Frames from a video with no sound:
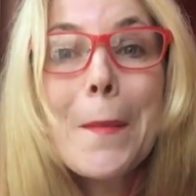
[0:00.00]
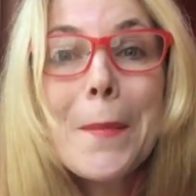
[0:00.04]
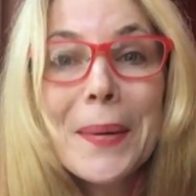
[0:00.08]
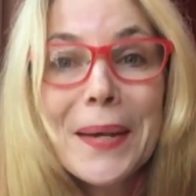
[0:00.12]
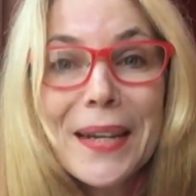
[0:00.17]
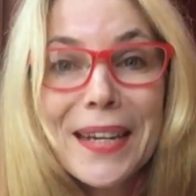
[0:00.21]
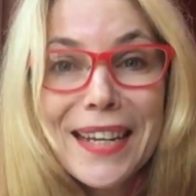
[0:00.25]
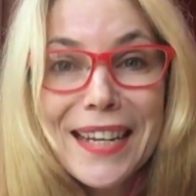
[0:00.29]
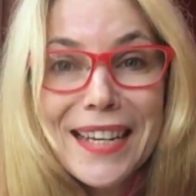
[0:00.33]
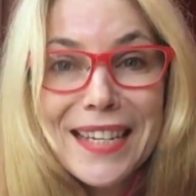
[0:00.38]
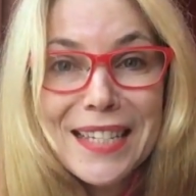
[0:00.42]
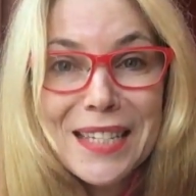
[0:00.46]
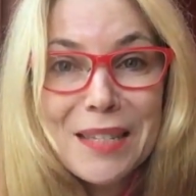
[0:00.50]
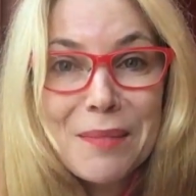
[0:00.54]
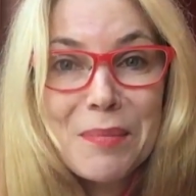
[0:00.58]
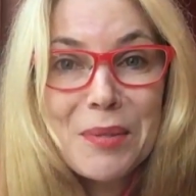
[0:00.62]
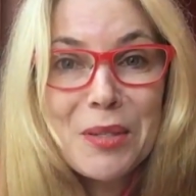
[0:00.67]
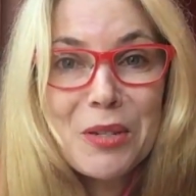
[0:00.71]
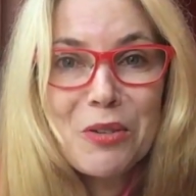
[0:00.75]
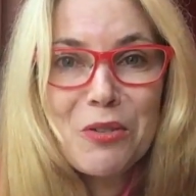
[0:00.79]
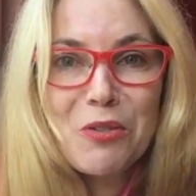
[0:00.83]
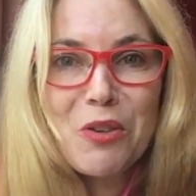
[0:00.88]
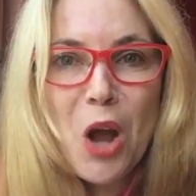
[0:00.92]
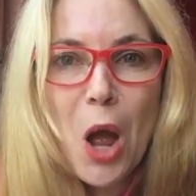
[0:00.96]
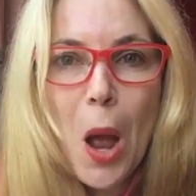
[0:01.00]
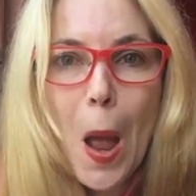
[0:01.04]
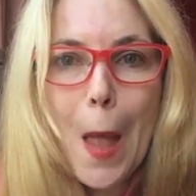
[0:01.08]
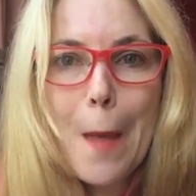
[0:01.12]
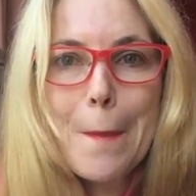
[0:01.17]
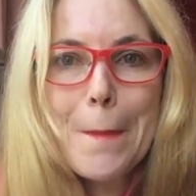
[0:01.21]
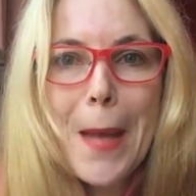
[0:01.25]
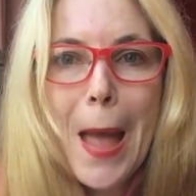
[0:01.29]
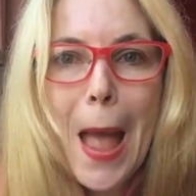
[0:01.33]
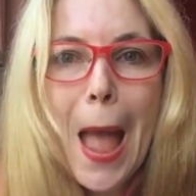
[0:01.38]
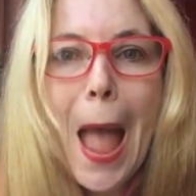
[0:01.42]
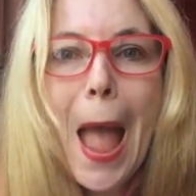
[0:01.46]
Please
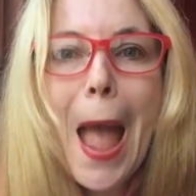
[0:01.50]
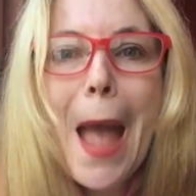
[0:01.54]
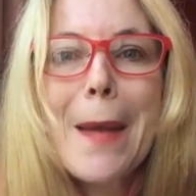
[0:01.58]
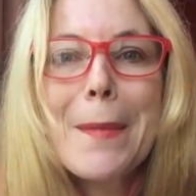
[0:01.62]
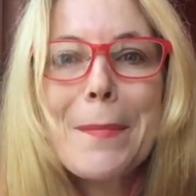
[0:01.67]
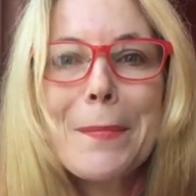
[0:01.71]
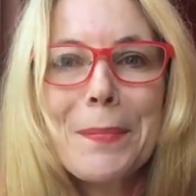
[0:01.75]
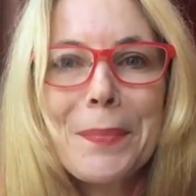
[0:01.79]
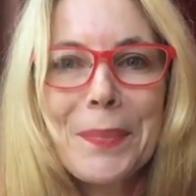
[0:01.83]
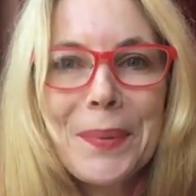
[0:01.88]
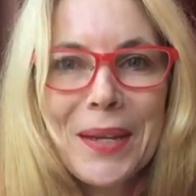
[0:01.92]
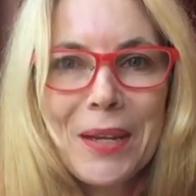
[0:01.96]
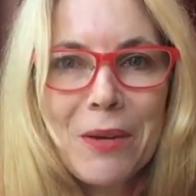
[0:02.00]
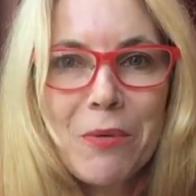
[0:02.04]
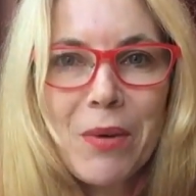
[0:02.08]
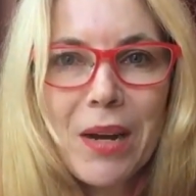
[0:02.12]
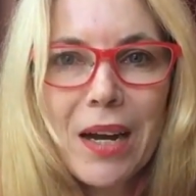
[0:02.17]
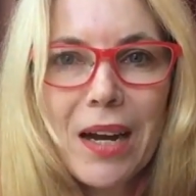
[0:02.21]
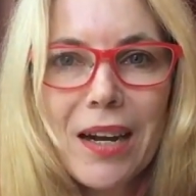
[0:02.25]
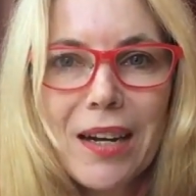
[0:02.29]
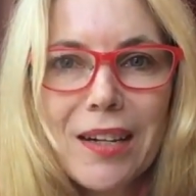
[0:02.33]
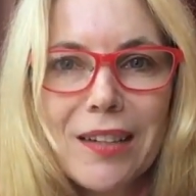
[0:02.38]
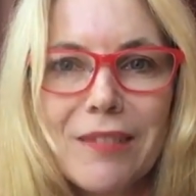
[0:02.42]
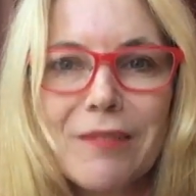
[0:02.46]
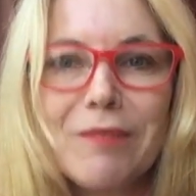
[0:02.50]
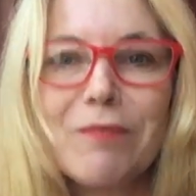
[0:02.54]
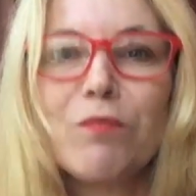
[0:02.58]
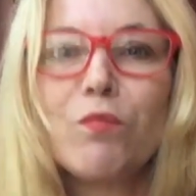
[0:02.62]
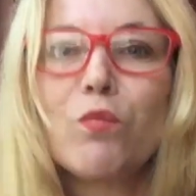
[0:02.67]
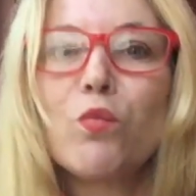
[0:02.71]
subscribe. Be well.